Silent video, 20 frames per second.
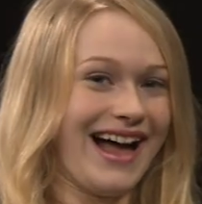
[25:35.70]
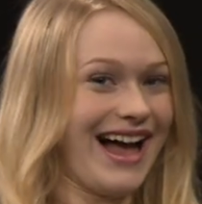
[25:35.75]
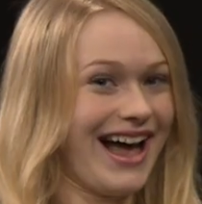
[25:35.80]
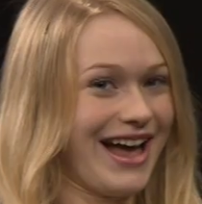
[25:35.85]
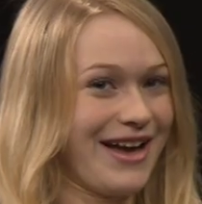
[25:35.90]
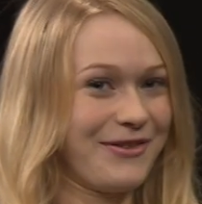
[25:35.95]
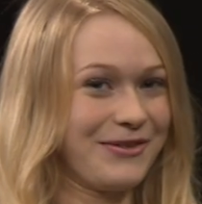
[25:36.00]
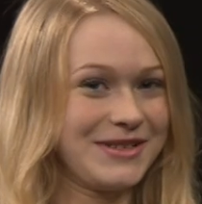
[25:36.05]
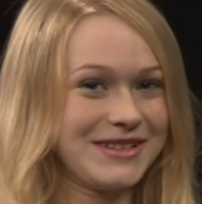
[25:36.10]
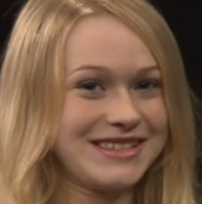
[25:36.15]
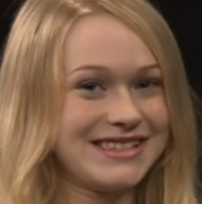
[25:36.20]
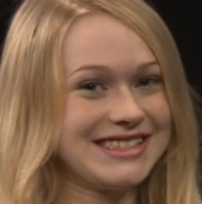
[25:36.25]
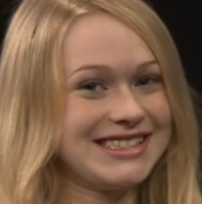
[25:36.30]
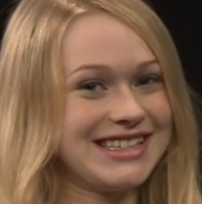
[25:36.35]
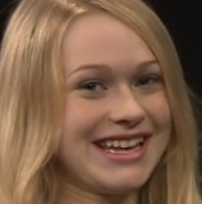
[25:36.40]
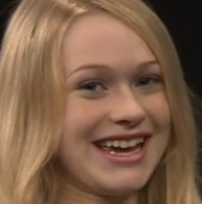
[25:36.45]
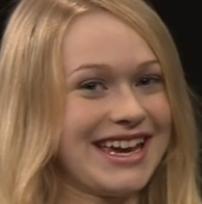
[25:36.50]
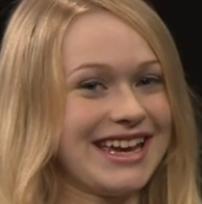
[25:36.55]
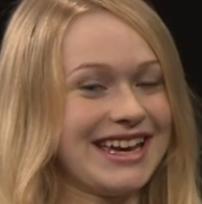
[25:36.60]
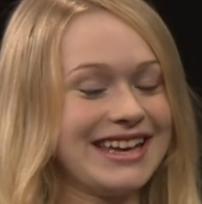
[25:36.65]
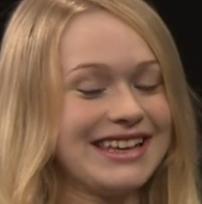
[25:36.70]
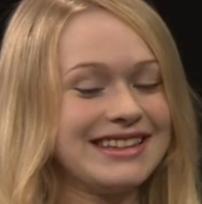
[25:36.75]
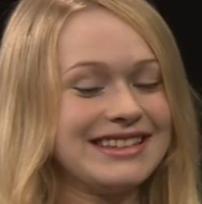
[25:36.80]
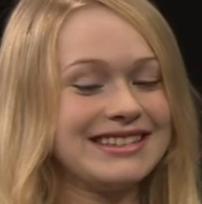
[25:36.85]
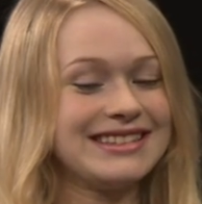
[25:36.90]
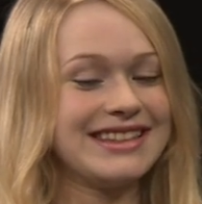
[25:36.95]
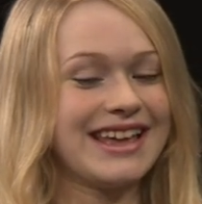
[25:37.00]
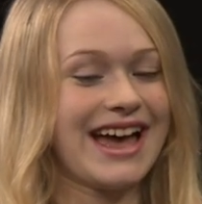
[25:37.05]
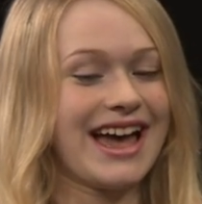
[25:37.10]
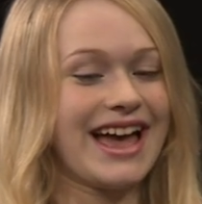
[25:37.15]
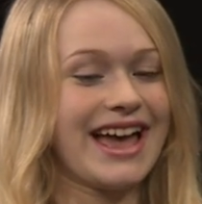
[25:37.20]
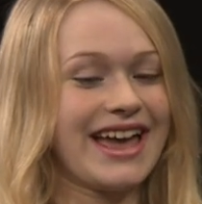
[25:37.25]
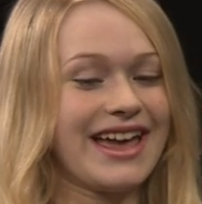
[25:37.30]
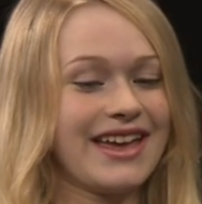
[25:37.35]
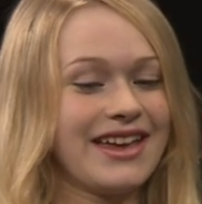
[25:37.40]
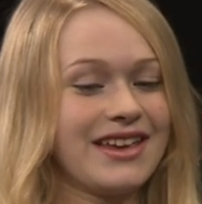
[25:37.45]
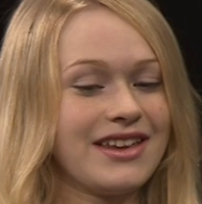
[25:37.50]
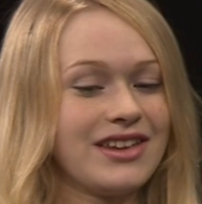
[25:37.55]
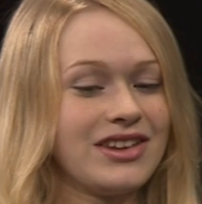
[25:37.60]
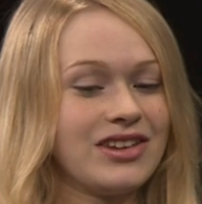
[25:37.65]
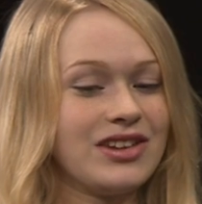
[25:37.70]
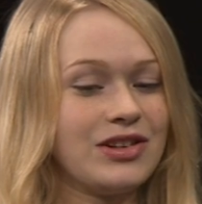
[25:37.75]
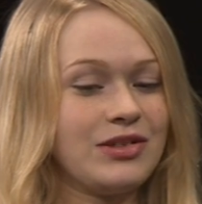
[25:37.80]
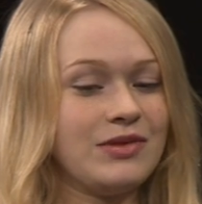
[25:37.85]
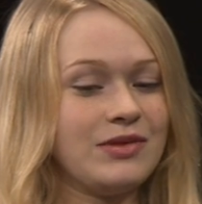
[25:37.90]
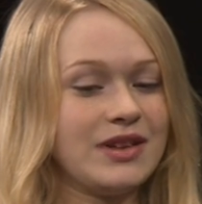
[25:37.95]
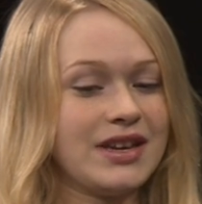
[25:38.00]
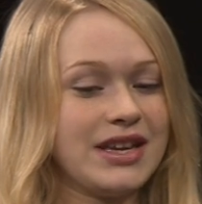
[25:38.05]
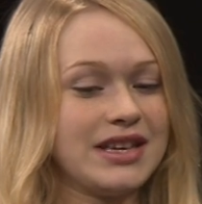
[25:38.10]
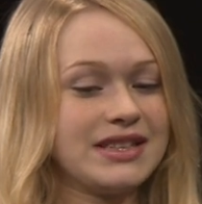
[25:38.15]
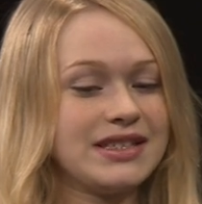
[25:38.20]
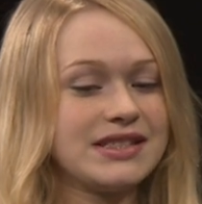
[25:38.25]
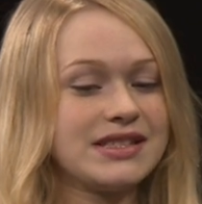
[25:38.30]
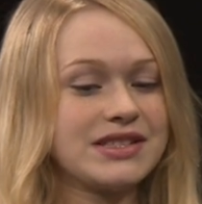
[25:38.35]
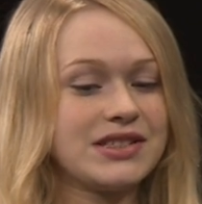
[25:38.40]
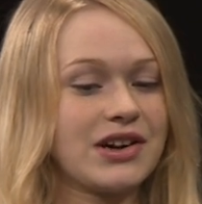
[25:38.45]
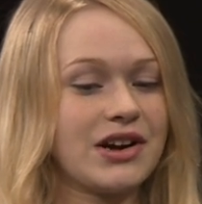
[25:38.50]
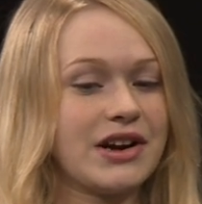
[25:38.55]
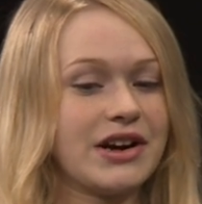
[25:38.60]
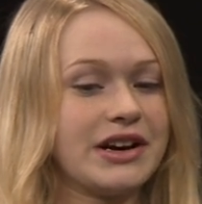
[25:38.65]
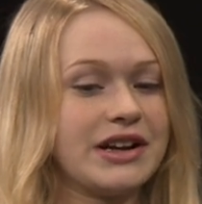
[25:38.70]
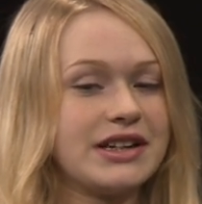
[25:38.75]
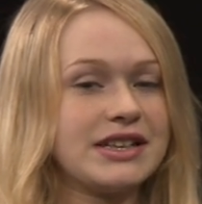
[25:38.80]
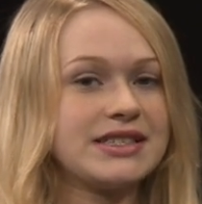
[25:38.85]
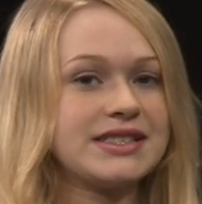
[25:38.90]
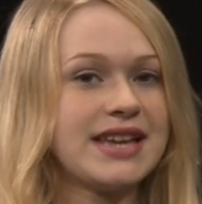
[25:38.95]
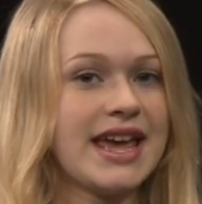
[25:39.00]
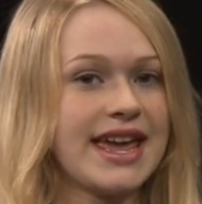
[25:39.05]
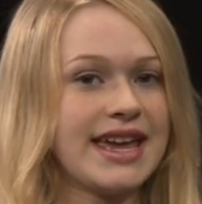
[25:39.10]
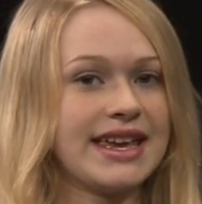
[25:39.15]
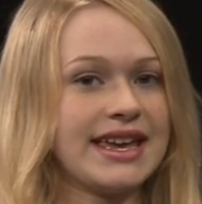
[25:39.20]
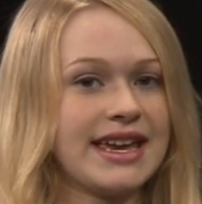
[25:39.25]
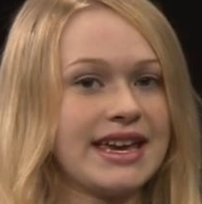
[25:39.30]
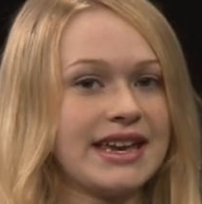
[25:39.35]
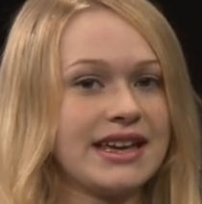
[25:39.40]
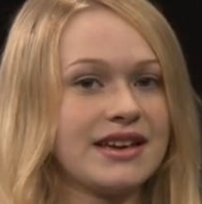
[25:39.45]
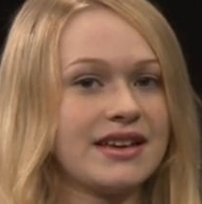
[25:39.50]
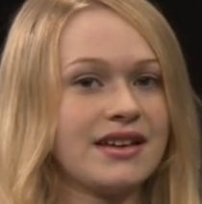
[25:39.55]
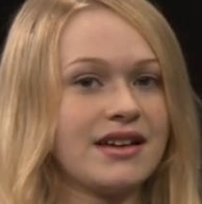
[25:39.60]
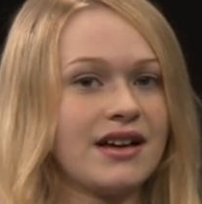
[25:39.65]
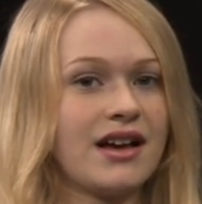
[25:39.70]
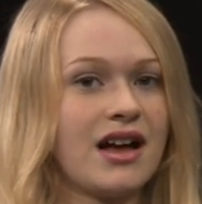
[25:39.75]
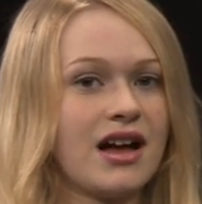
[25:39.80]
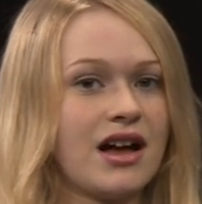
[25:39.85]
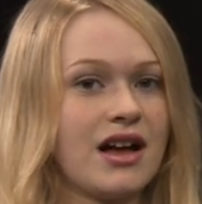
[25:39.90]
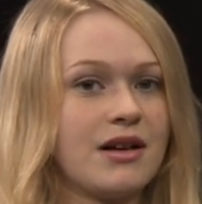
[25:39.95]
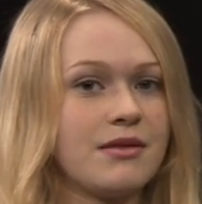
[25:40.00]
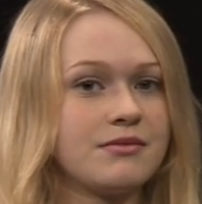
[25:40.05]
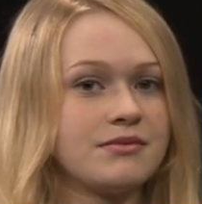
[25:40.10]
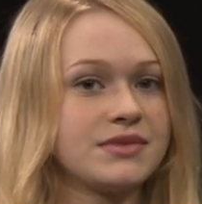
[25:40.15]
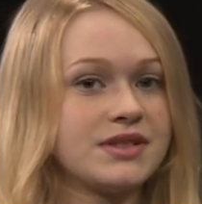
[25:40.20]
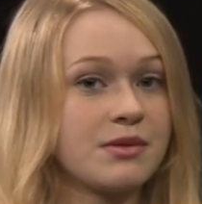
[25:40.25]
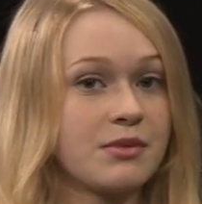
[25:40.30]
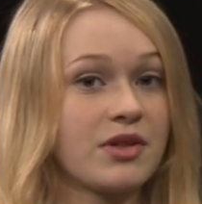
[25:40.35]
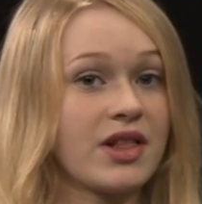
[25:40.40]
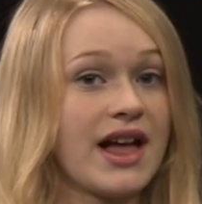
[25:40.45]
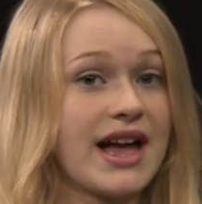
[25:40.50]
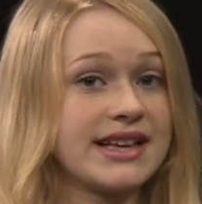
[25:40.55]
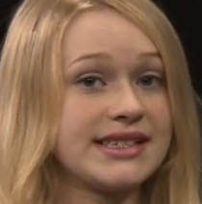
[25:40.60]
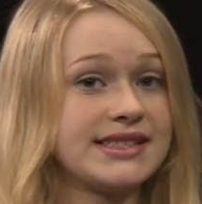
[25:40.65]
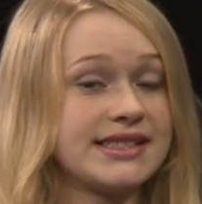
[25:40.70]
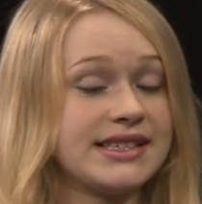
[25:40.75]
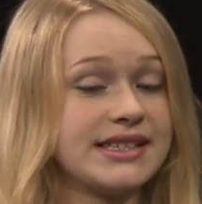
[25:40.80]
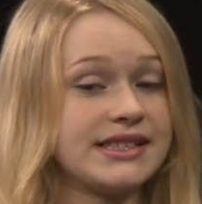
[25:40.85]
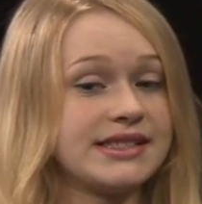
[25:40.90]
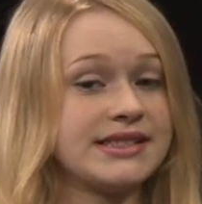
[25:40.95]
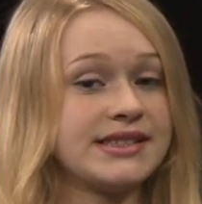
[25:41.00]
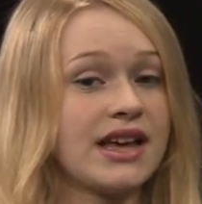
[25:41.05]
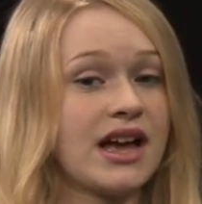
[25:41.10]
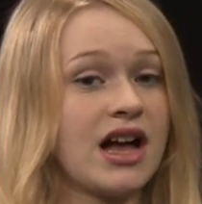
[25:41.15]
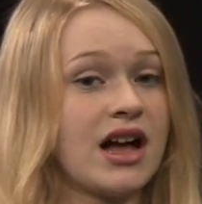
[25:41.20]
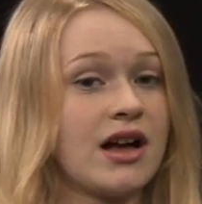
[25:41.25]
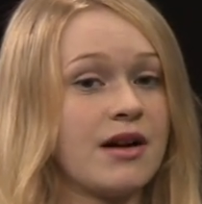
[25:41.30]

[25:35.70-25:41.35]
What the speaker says: I would say that you need to start taking some classes.